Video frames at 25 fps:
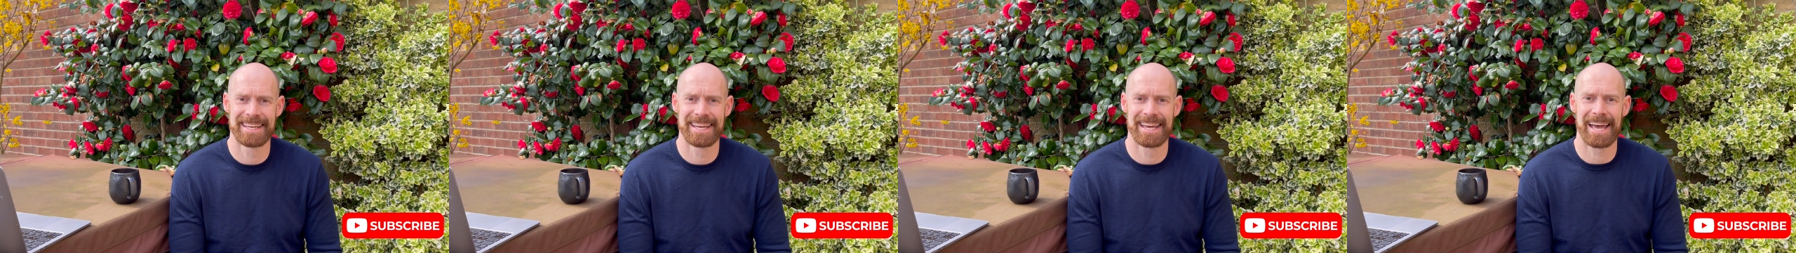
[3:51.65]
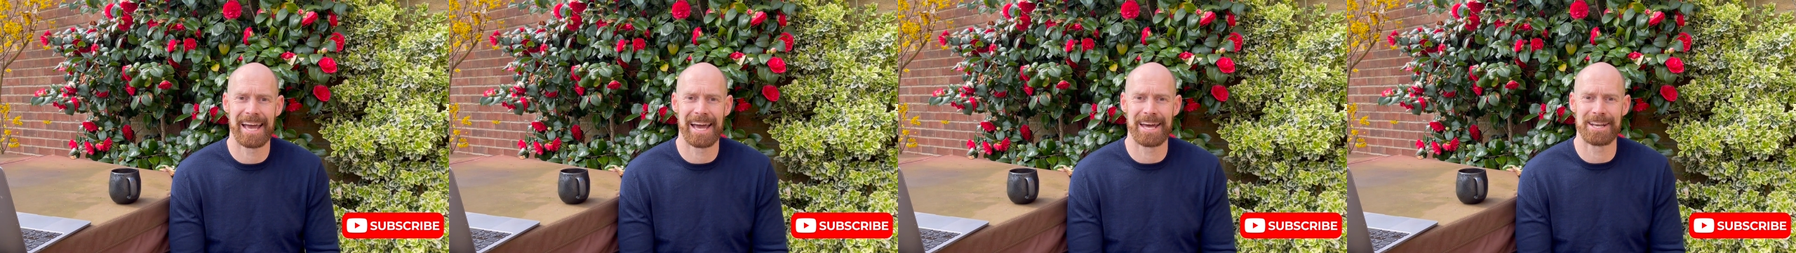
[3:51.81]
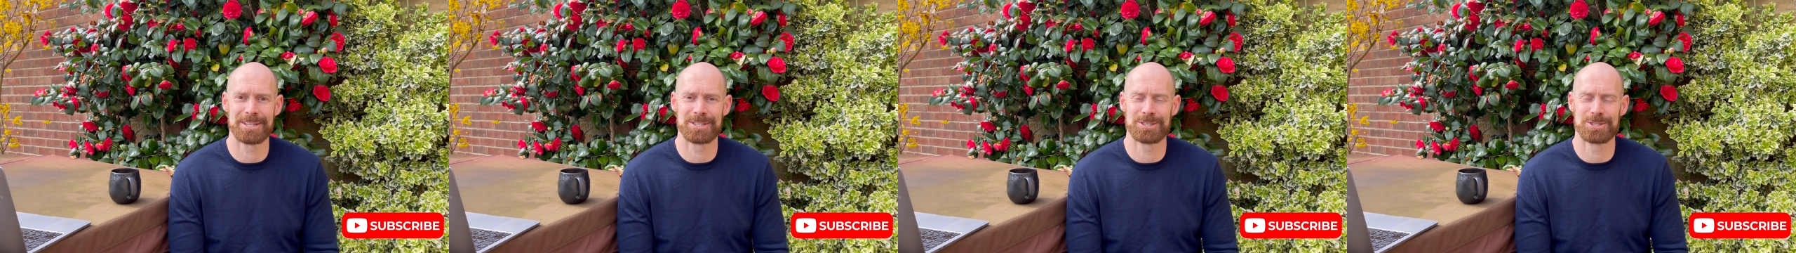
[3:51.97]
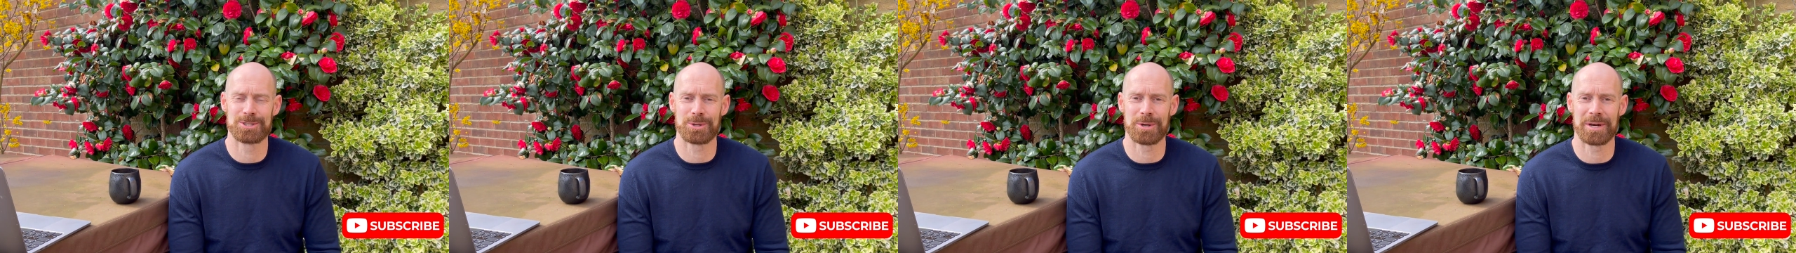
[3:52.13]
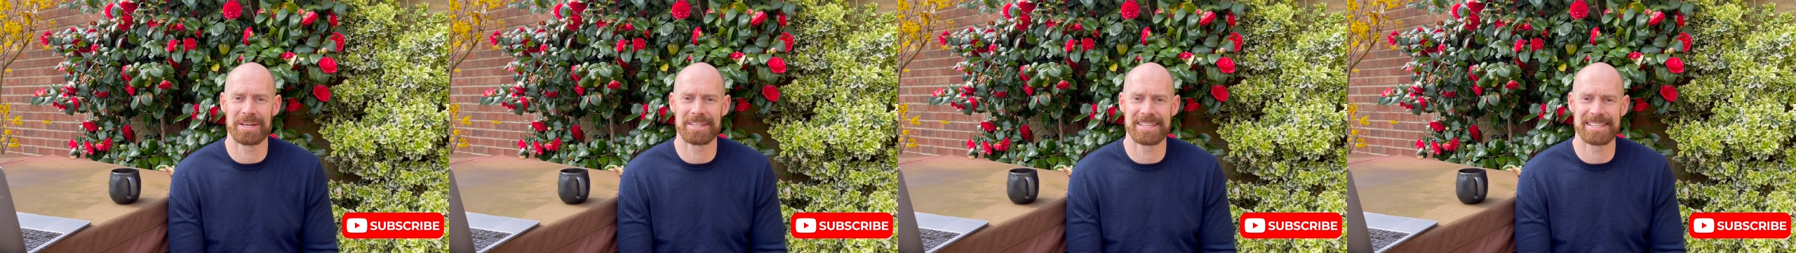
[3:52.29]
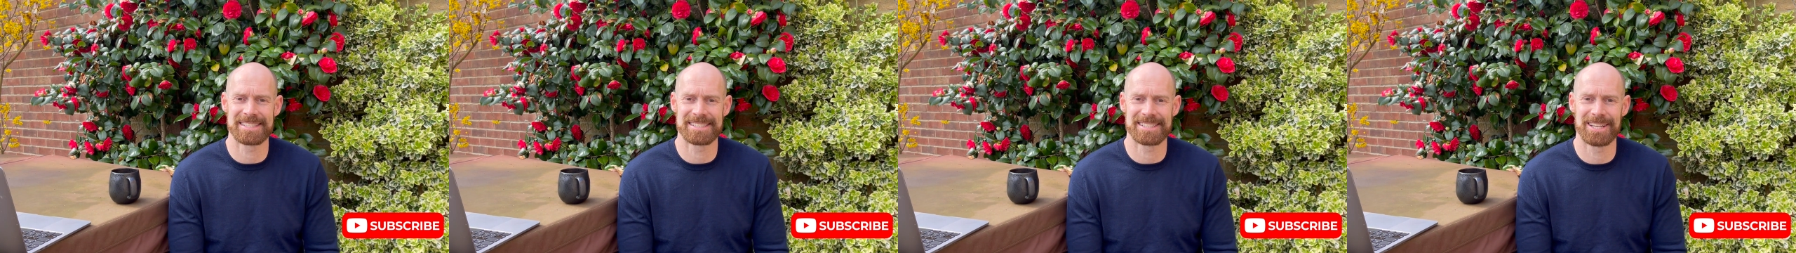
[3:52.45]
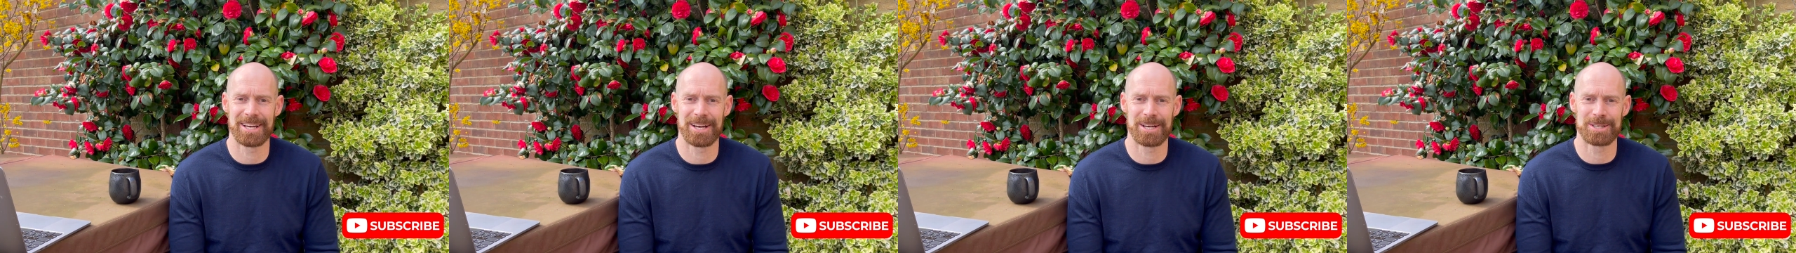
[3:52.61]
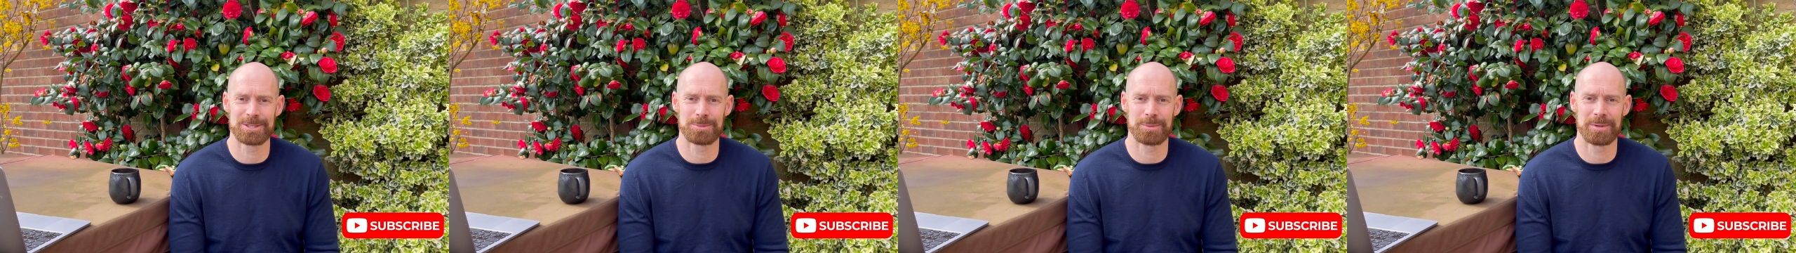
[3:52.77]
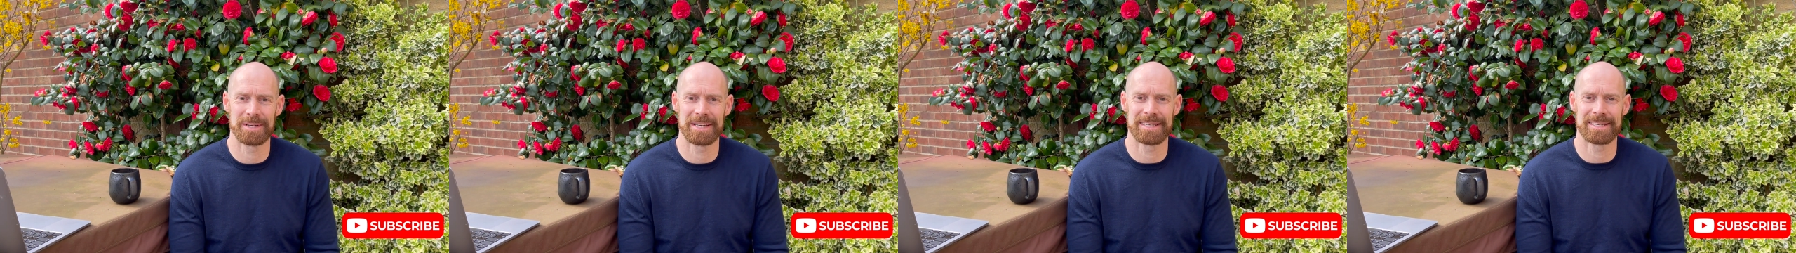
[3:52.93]
and enjoy this last
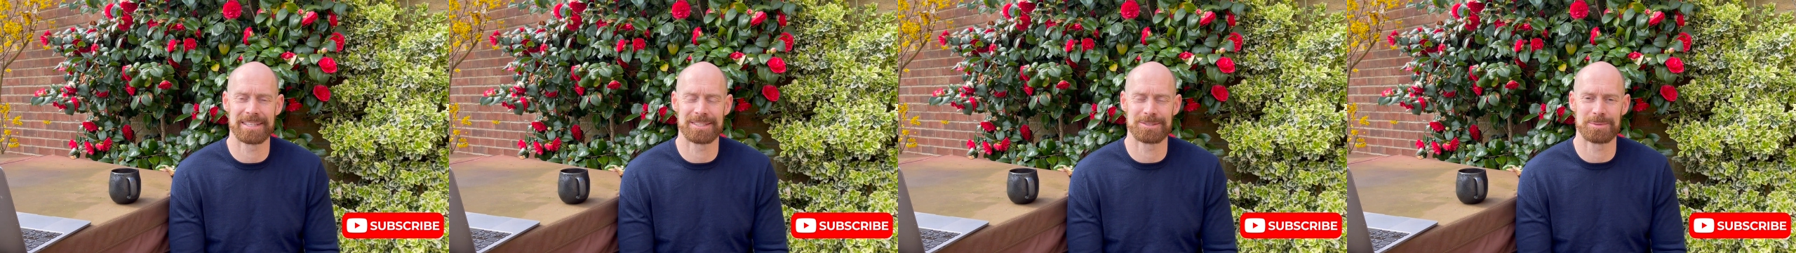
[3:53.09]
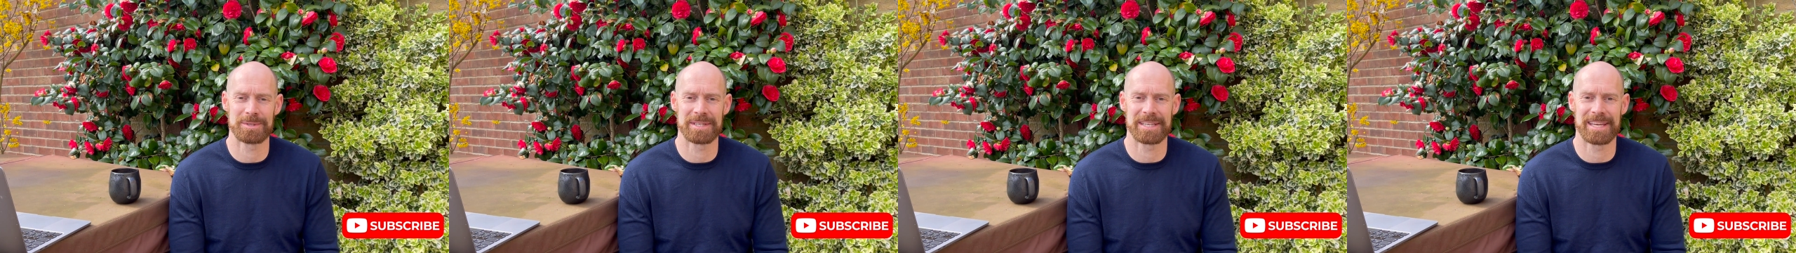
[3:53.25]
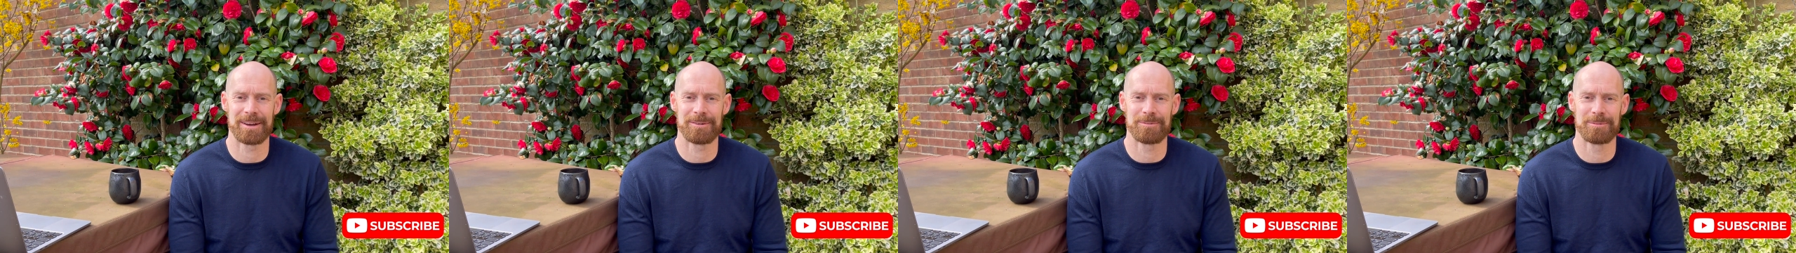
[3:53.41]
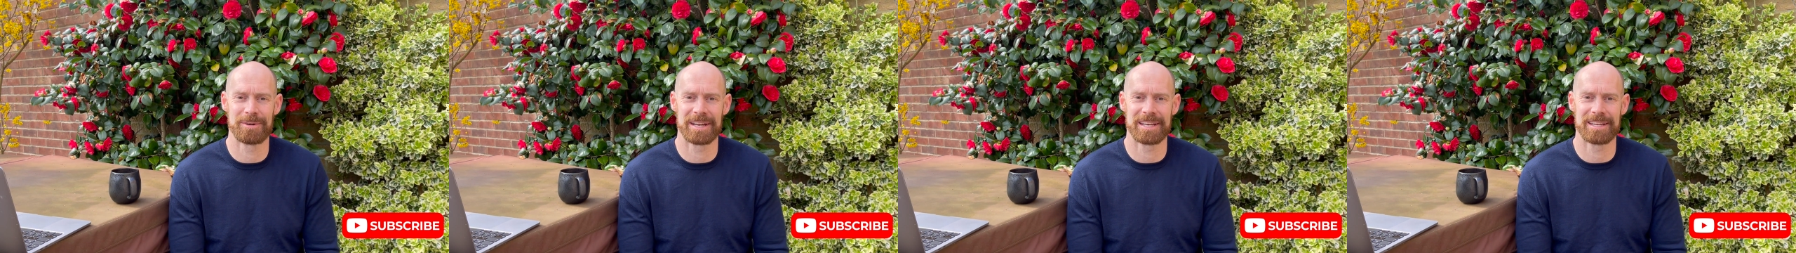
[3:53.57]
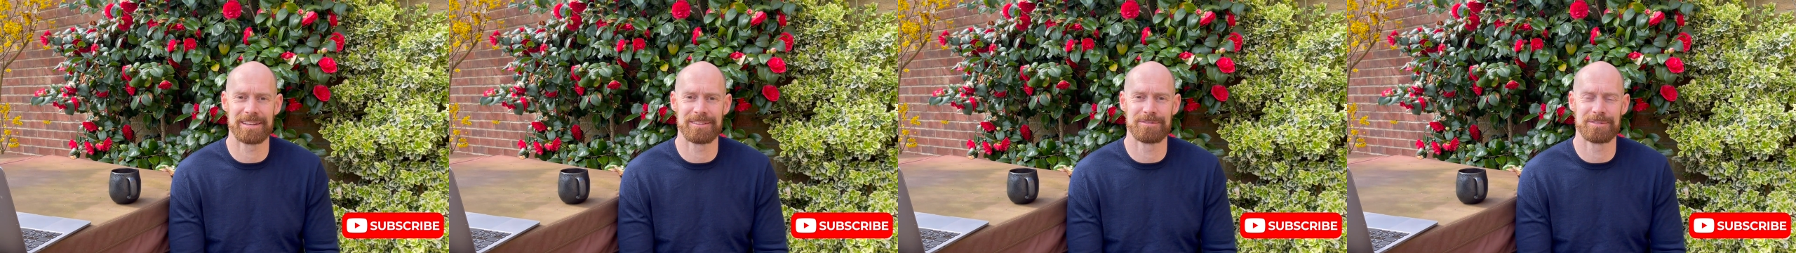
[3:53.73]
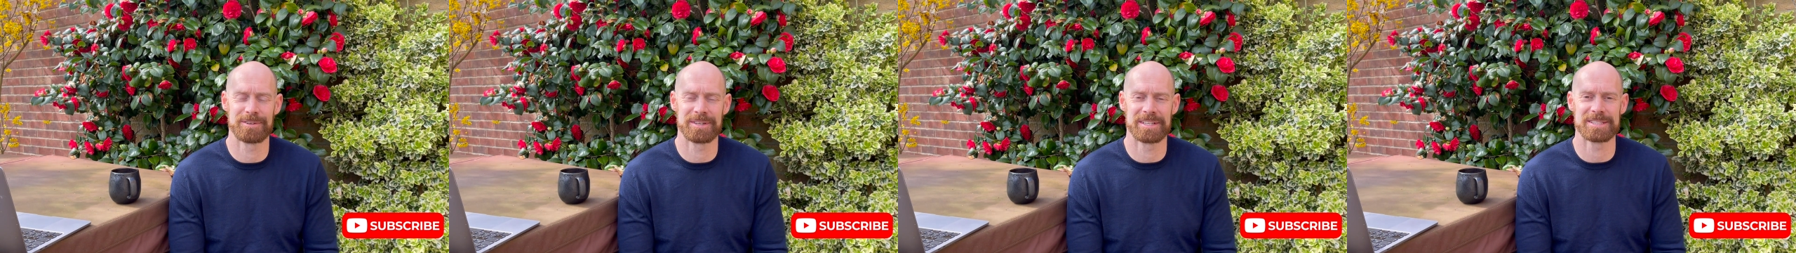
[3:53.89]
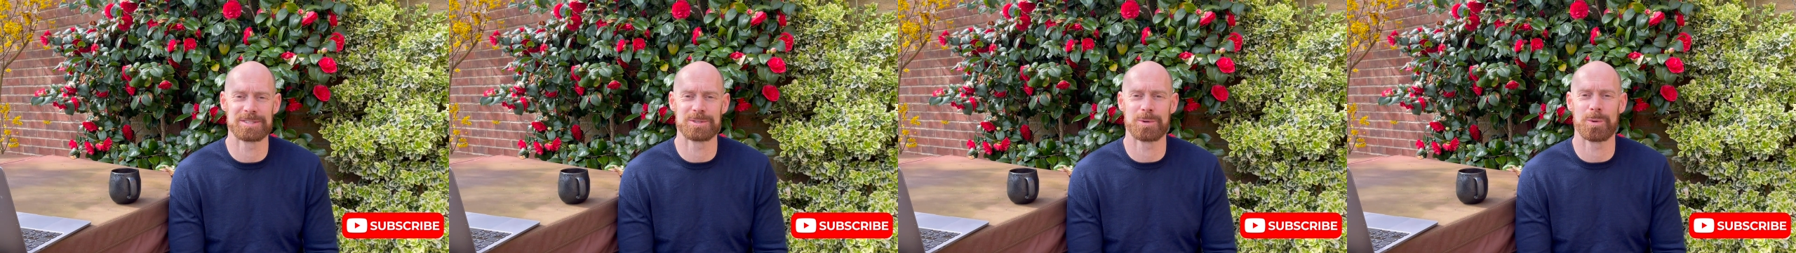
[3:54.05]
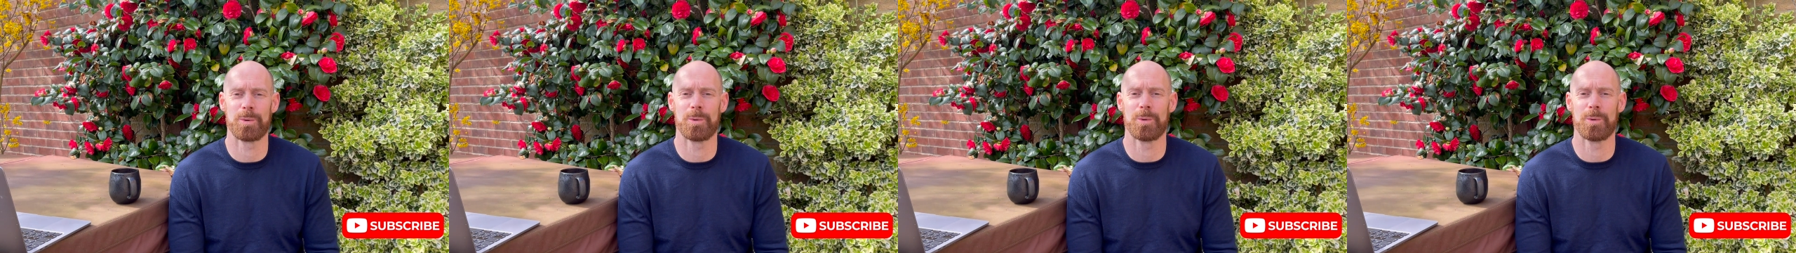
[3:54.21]
week as we get ready for this